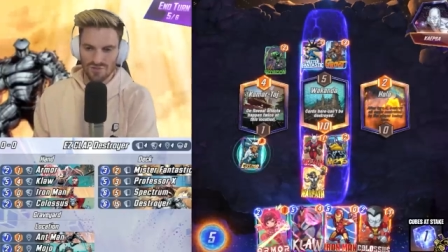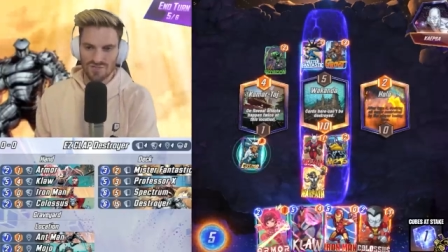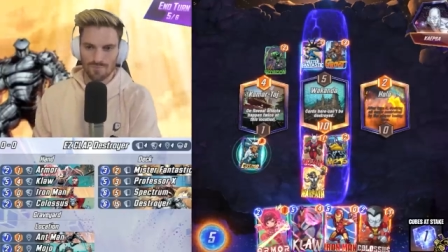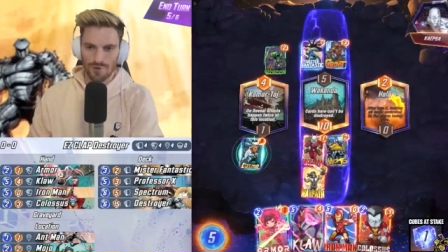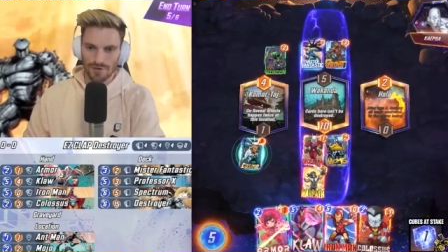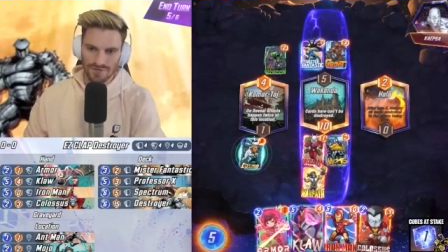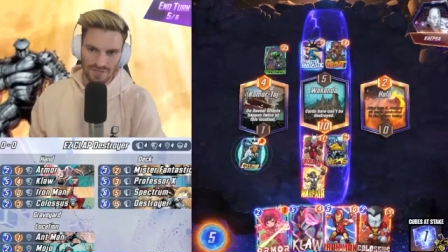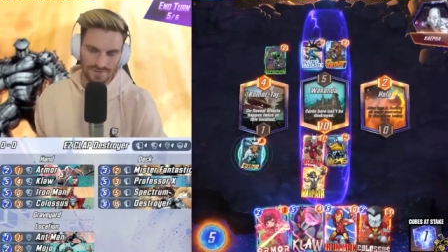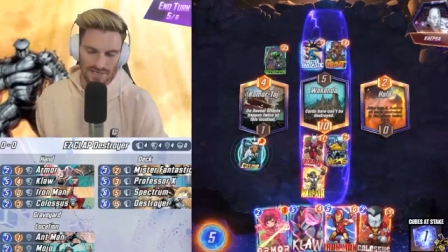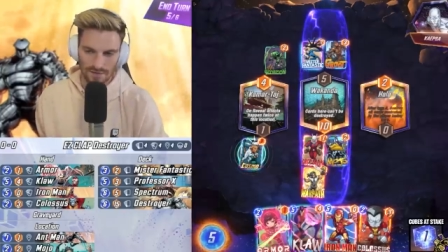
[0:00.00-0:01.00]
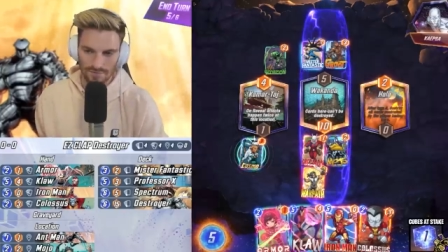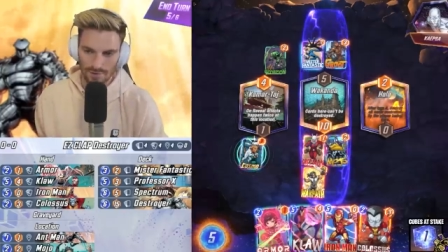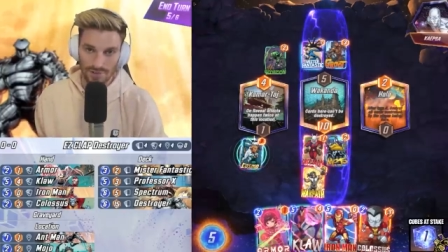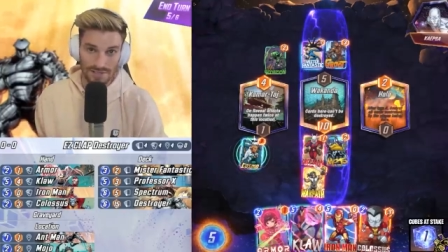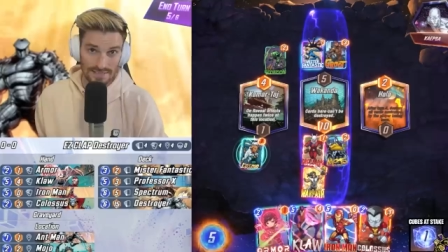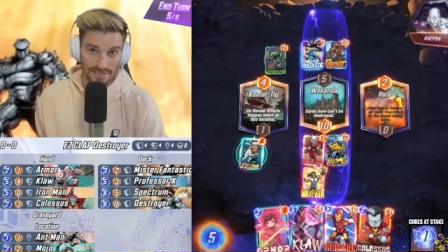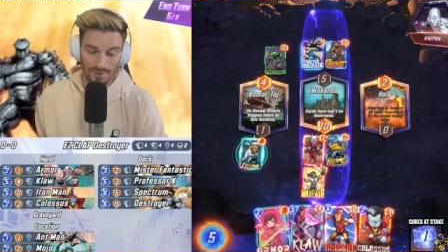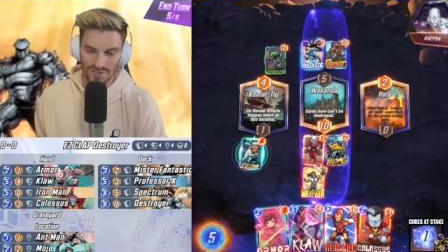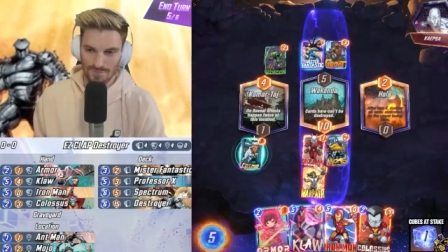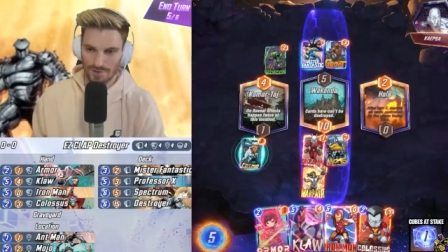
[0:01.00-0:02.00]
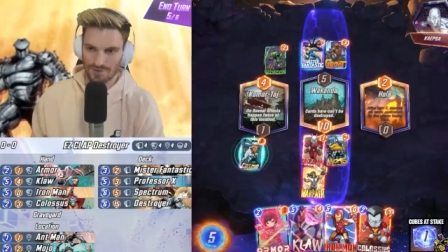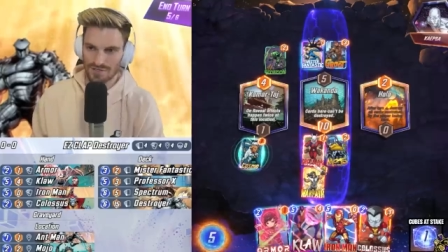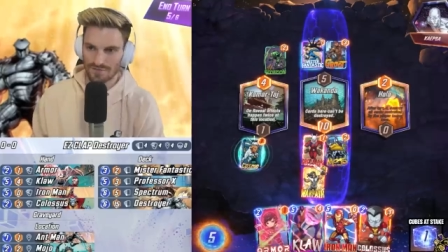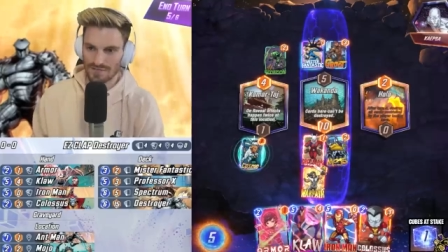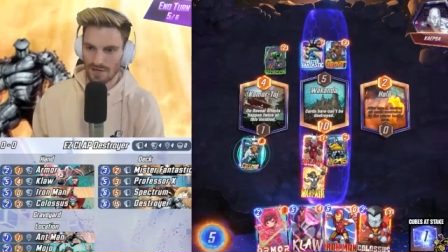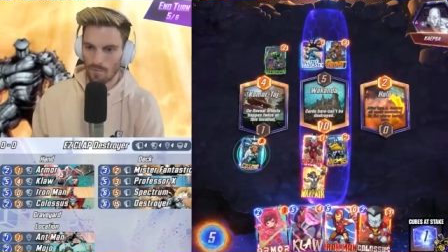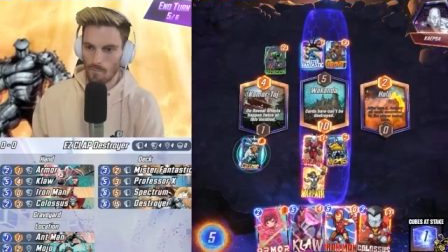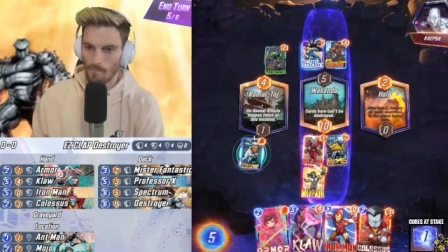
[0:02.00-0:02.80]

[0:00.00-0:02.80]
spread ourselves out or continue to spread ourselves out.